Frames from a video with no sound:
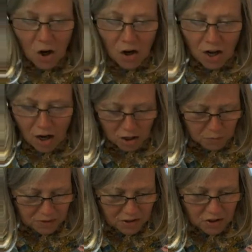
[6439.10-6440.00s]

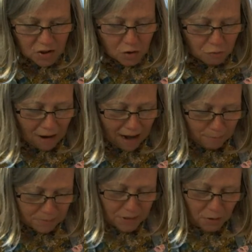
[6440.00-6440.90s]
Collage with
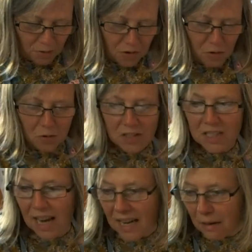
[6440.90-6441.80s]
scraps on your
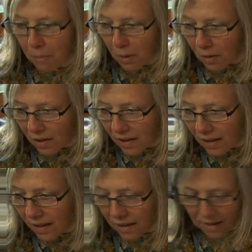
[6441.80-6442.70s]
table.